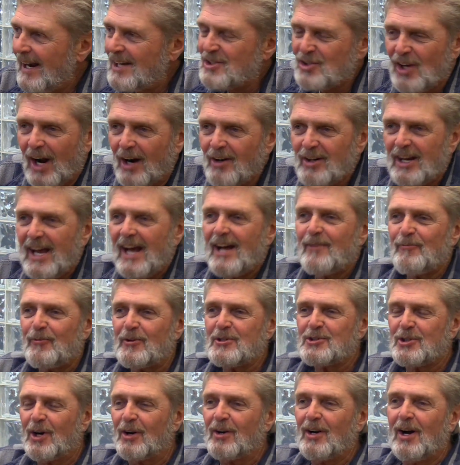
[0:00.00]
he said our
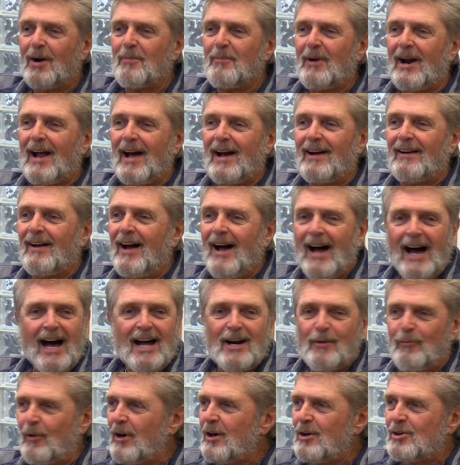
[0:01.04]
catfish are coming out
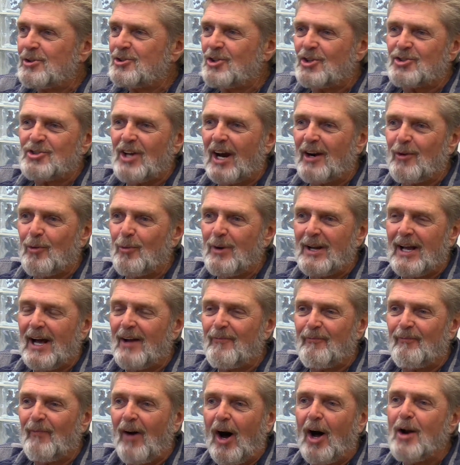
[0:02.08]
of our areas. It's like we
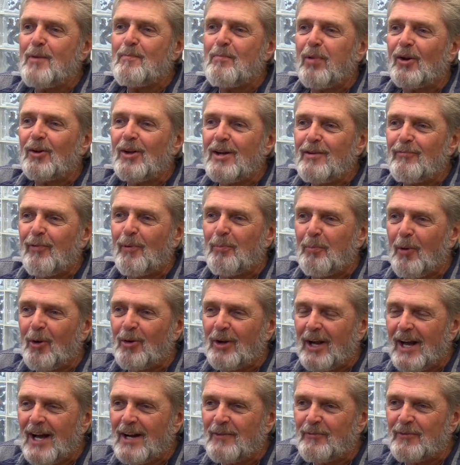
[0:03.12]
got unbelievable
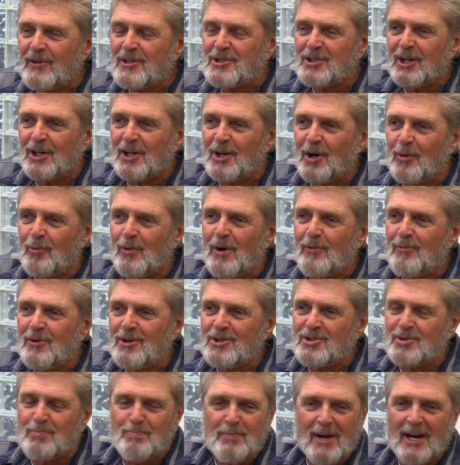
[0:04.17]
catfishing in the
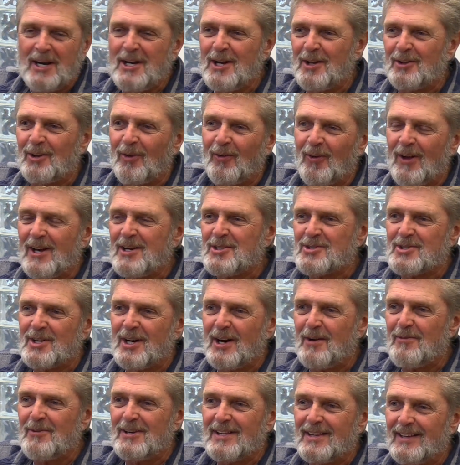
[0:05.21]
rivers, many of the lakes and
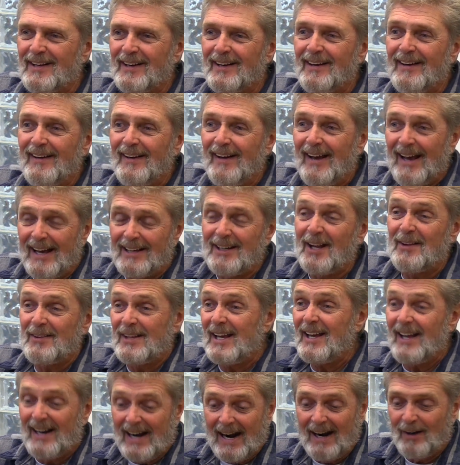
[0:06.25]
everything. And the
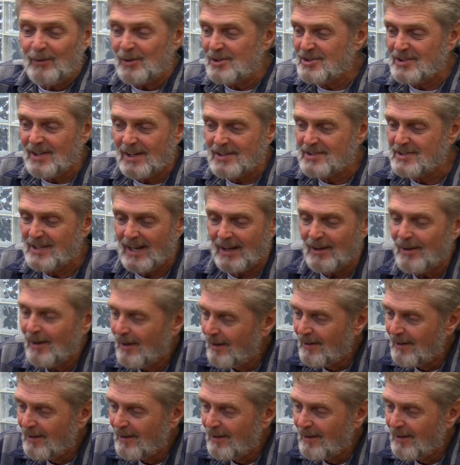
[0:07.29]
DNR is saying